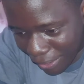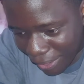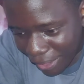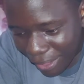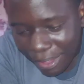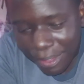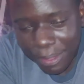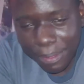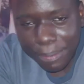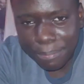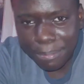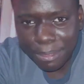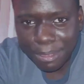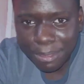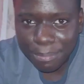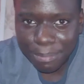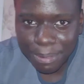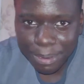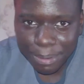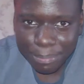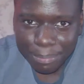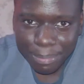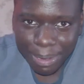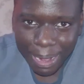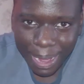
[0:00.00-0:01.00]
Big
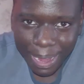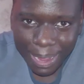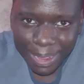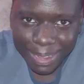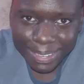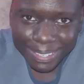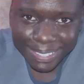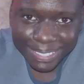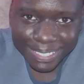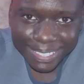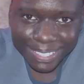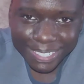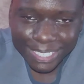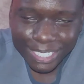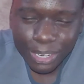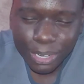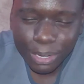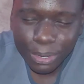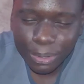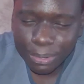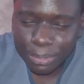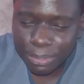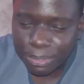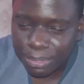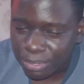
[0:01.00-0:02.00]
Man Brian. Shout
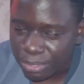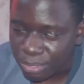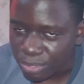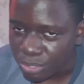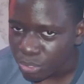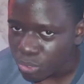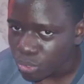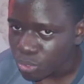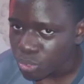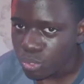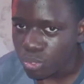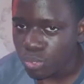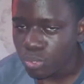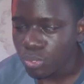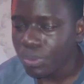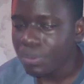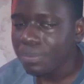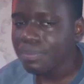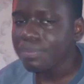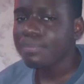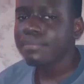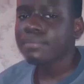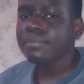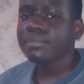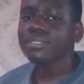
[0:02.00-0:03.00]
out to you
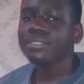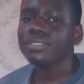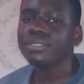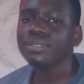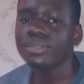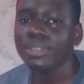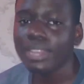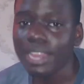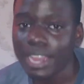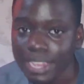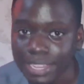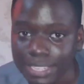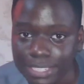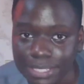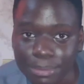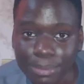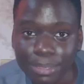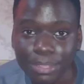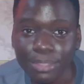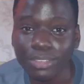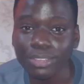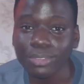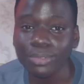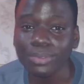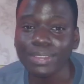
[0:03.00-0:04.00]
too. You guys,
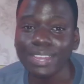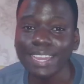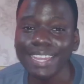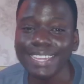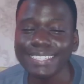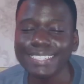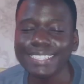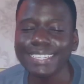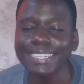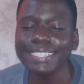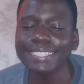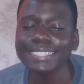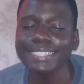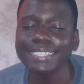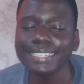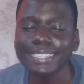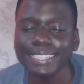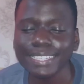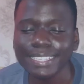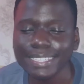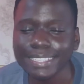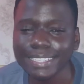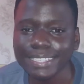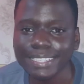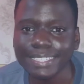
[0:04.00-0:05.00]
let's
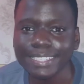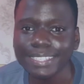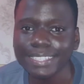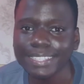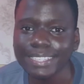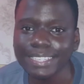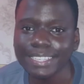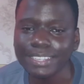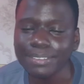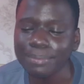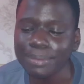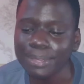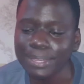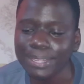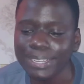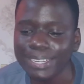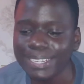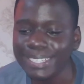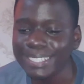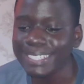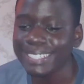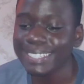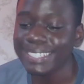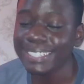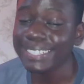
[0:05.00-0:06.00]
take this thing, man.
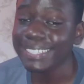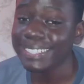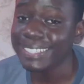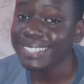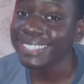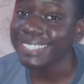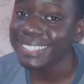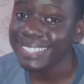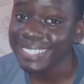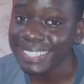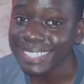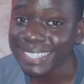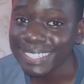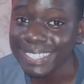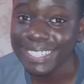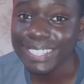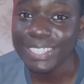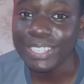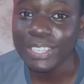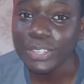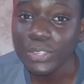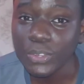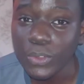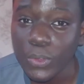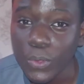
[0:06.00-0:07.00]
Let's take this thing.
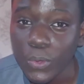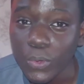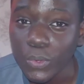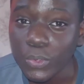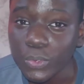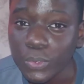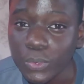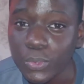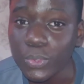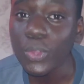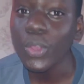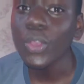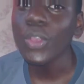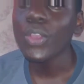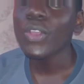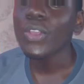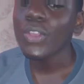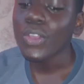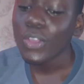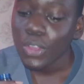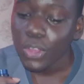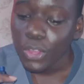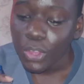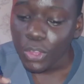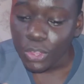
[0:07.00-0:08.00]
Nikidogo to
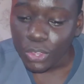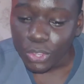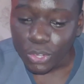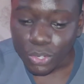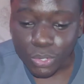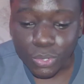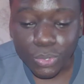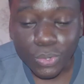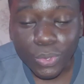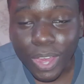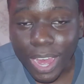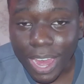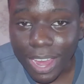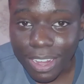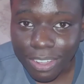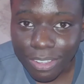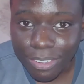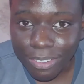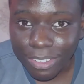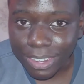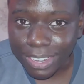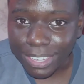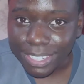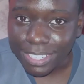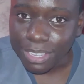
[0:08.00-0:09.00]

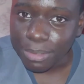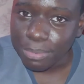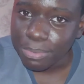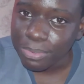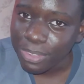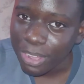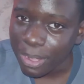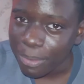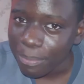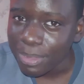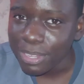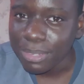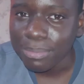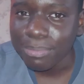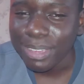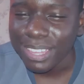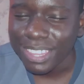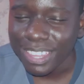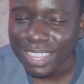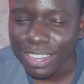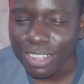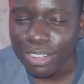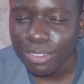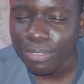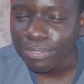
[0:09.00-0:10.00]
200 subscribers by
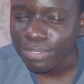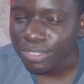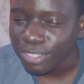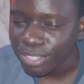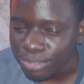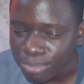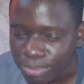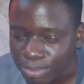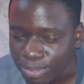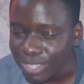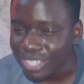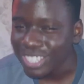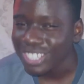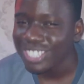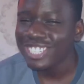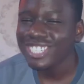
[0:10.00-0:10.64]
the end of this week.